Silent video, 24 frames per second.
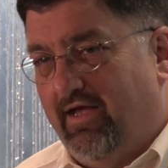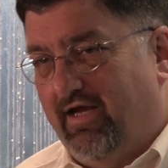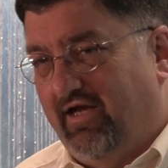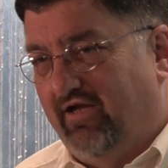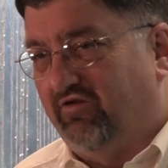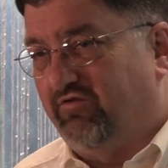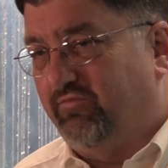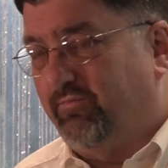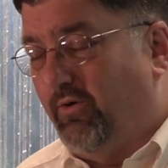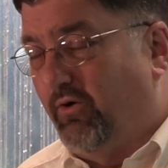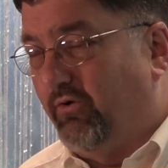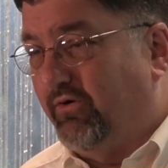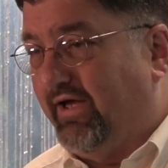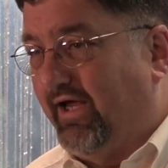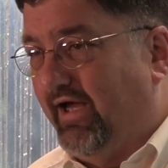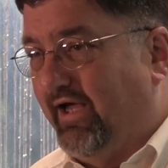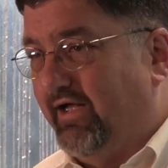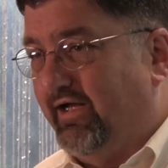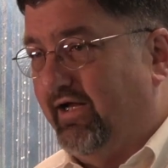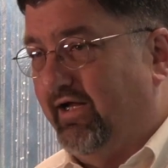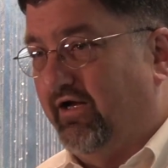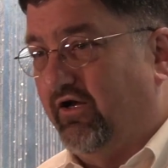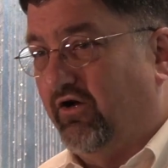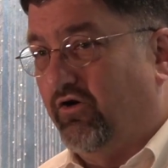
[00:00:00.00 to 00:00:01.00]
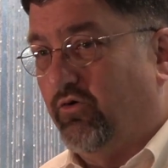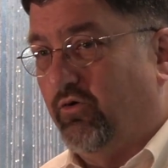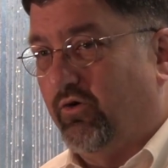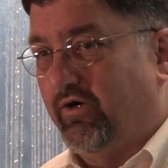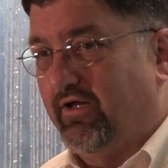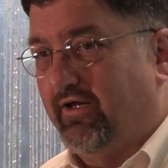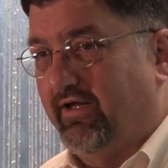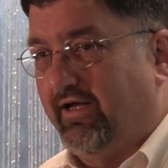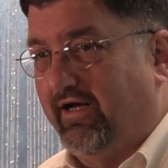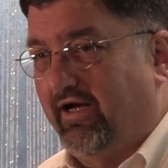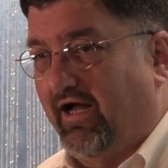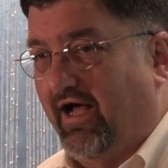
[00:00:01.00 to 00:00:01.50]
in Spokane and in
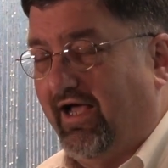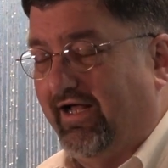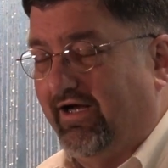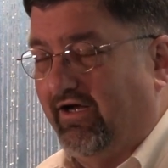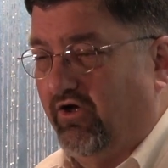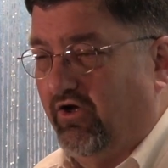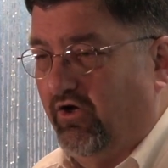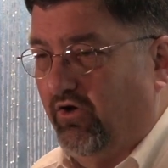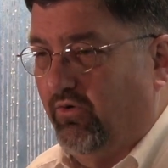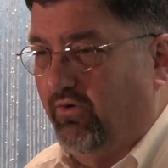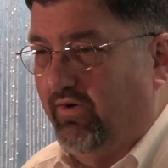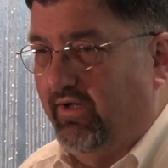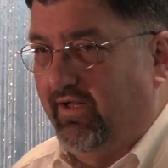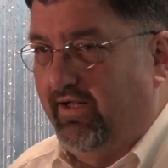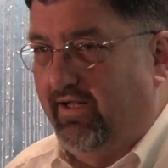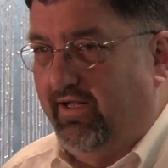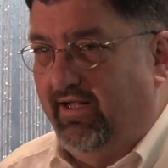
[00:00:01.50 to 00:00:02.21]
Coeur d'Alene, Idaho.